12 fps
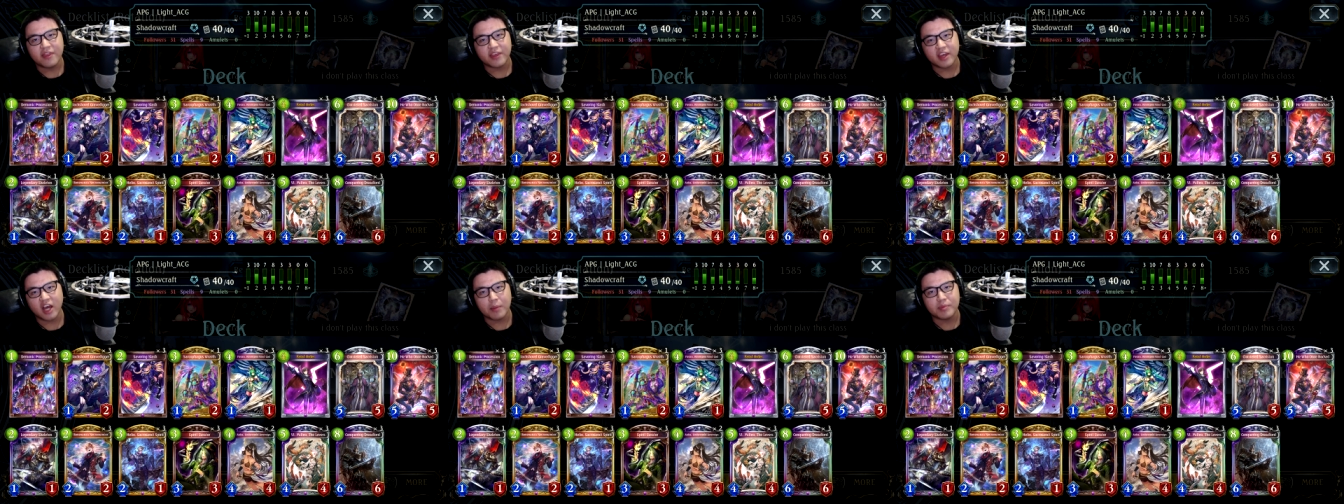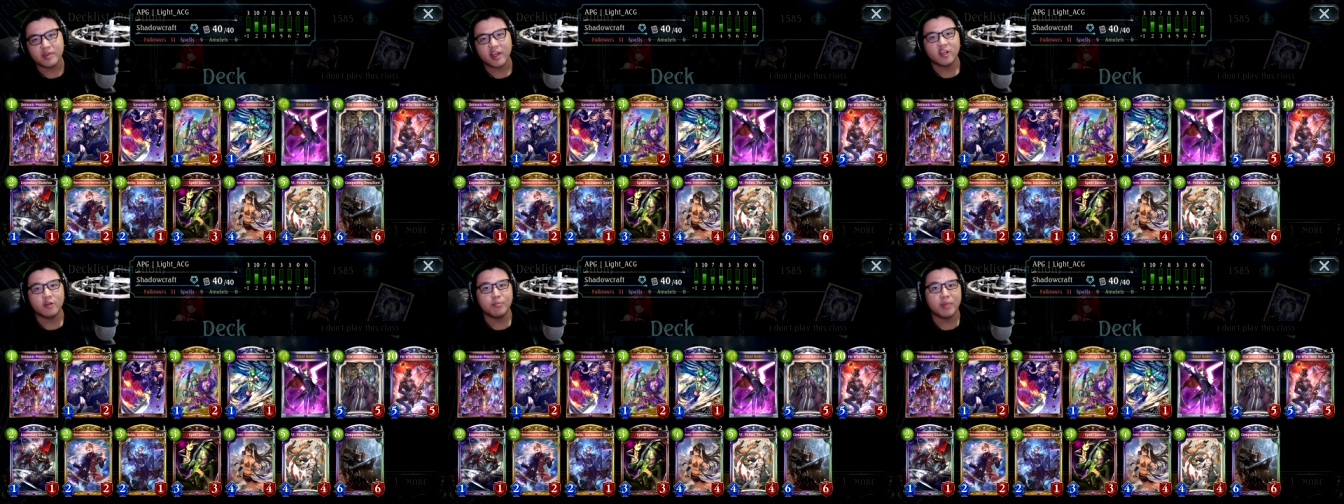the
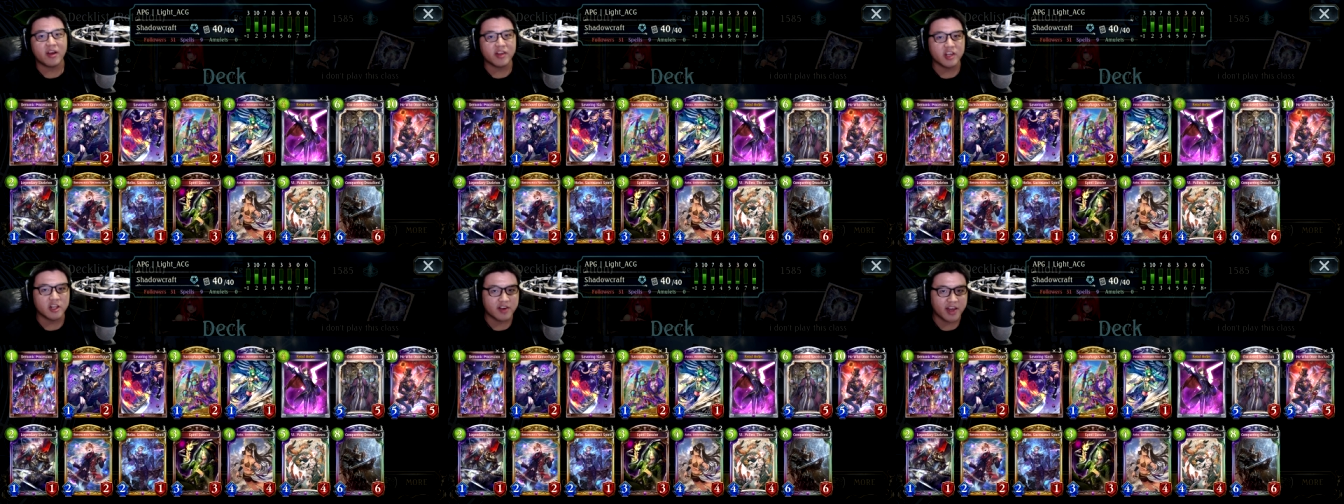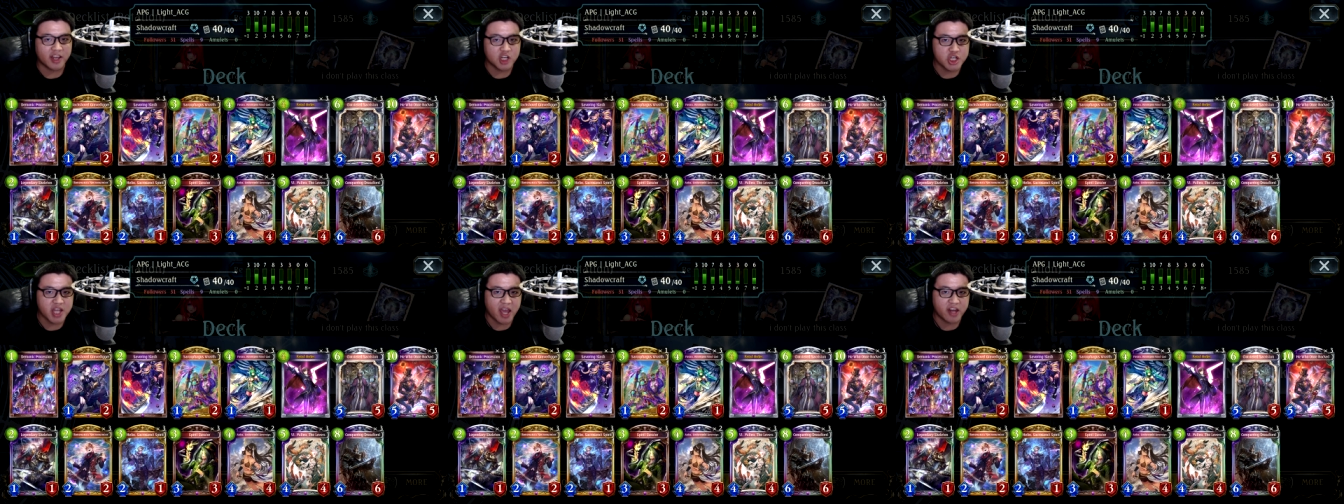updated Burial Rite
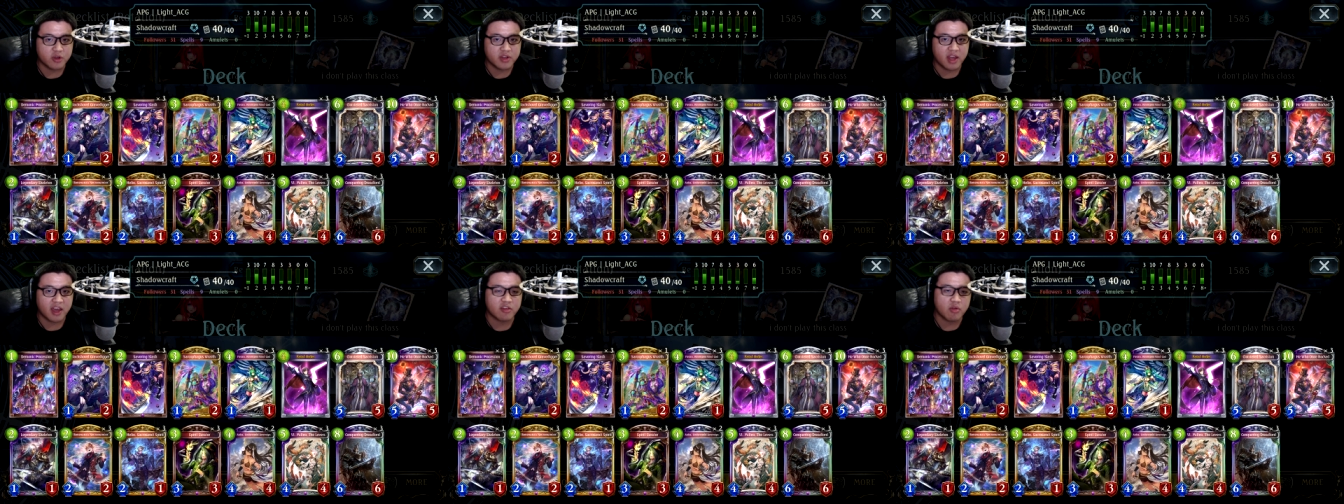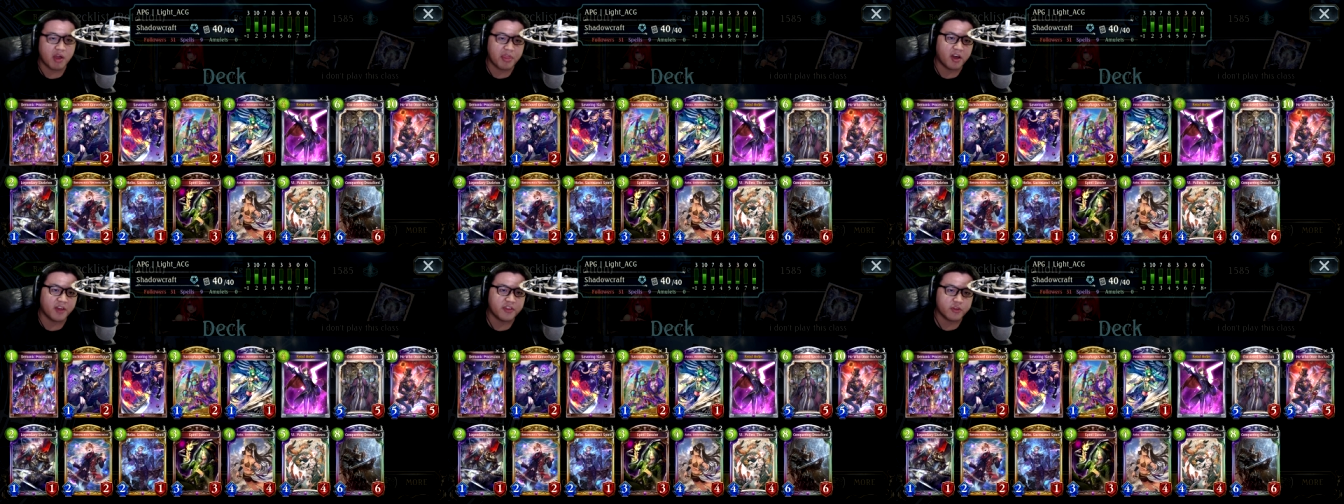Shadow deck, so I
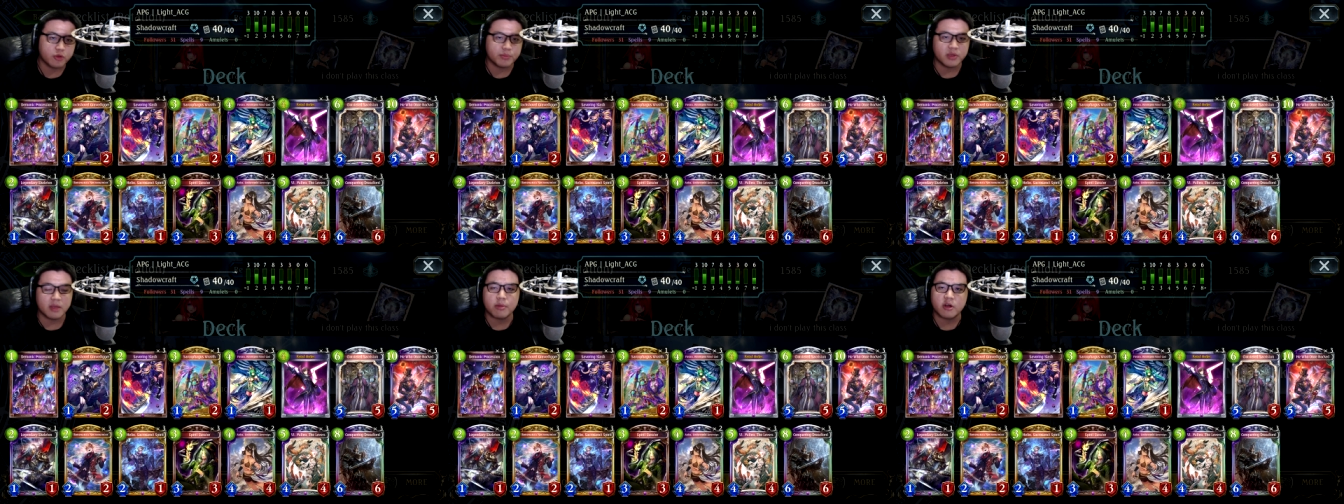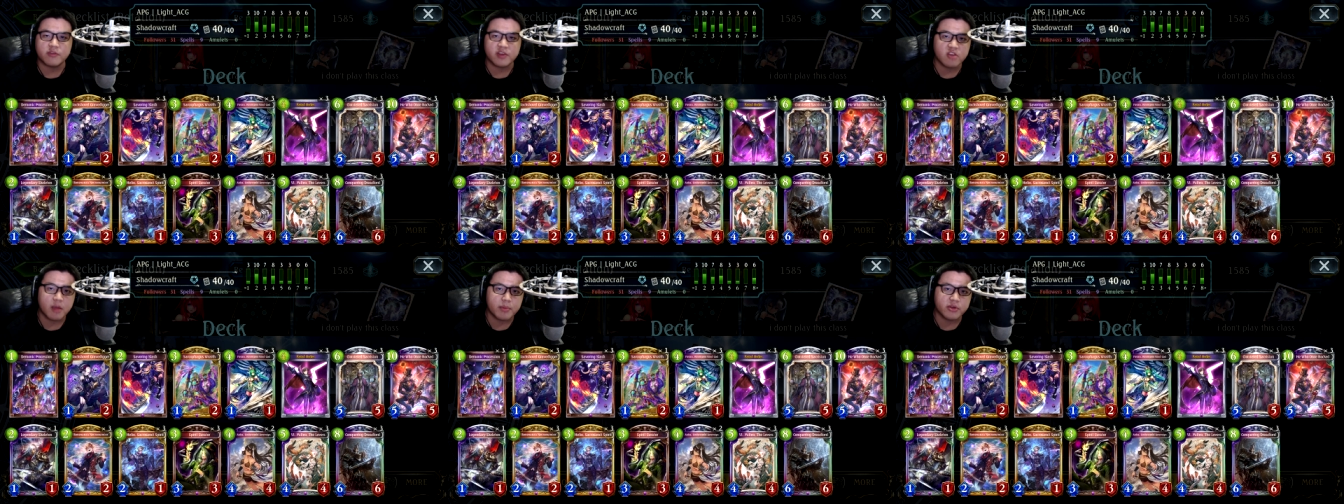thought this would be a
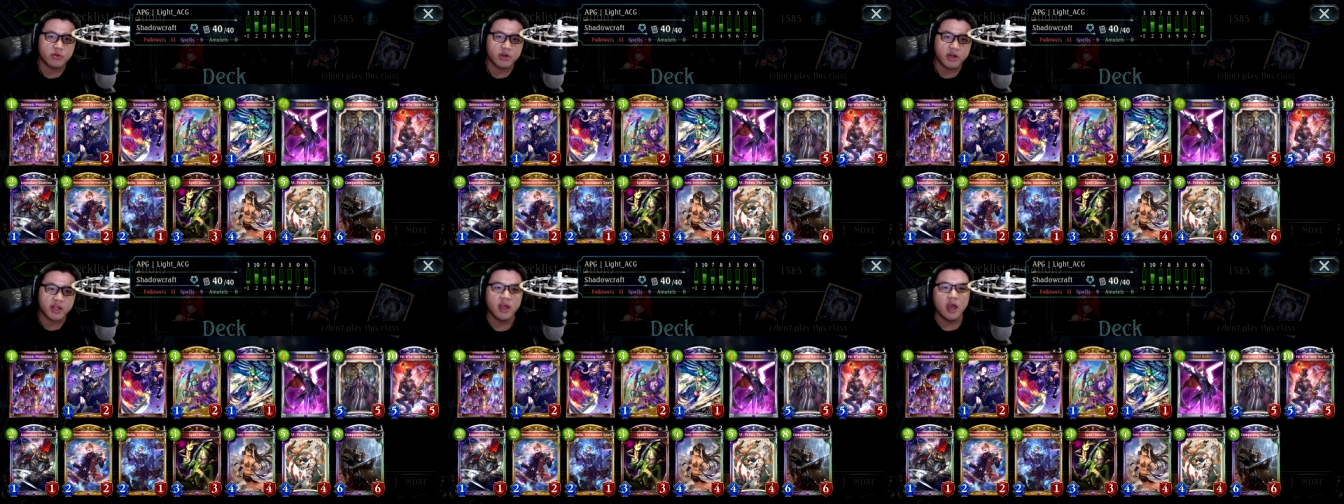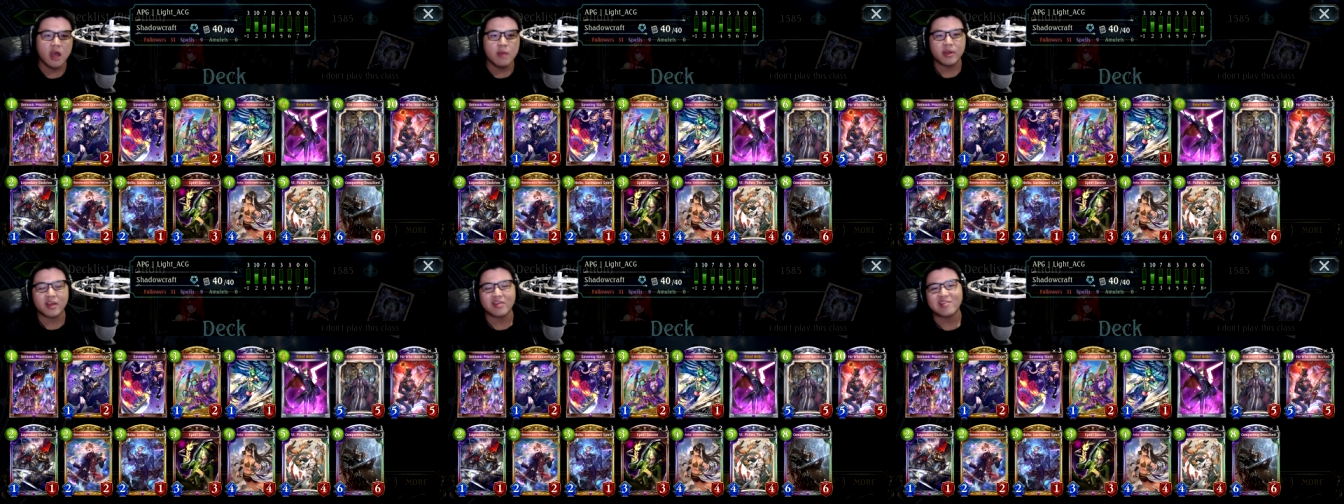perfect opportunity
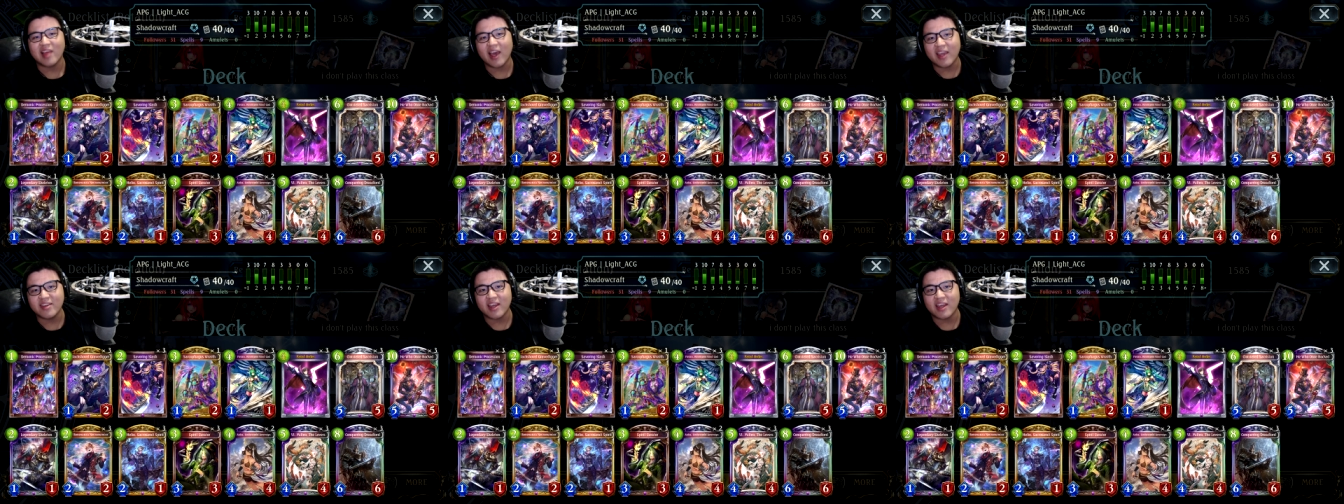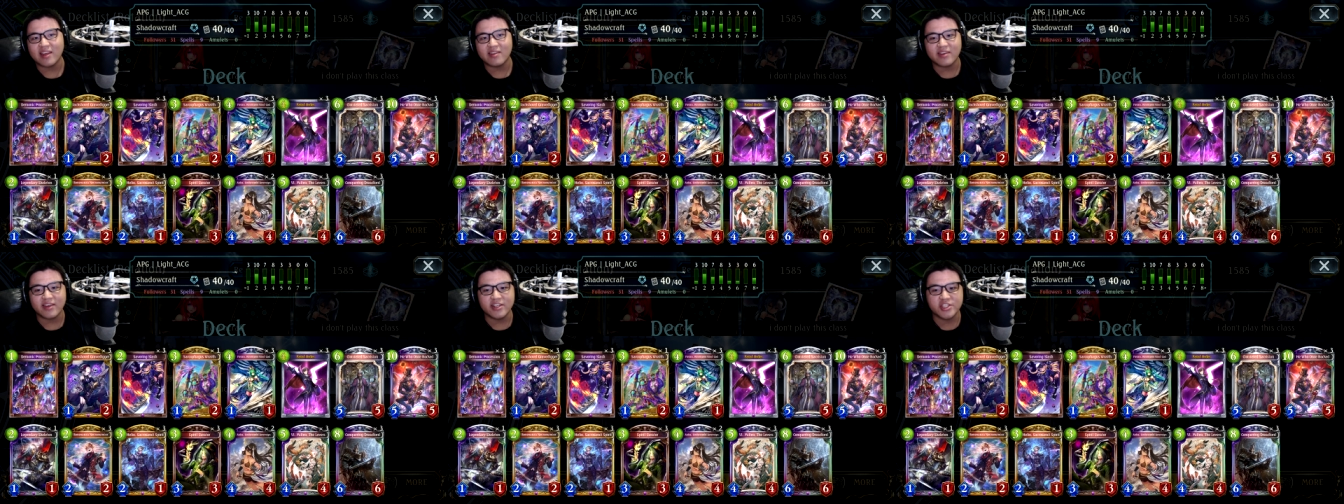because Light
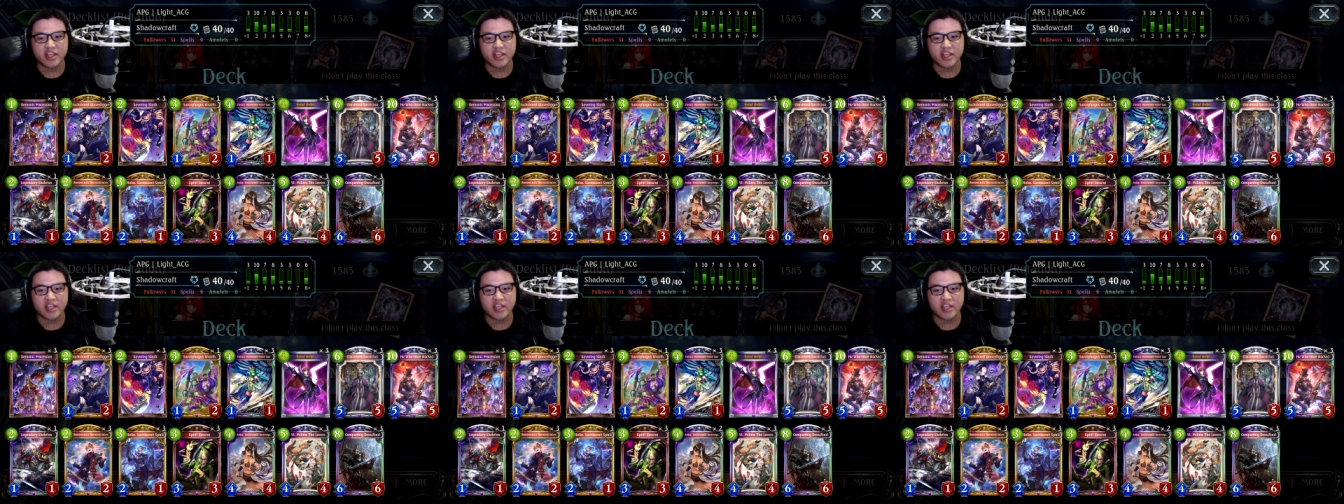ACG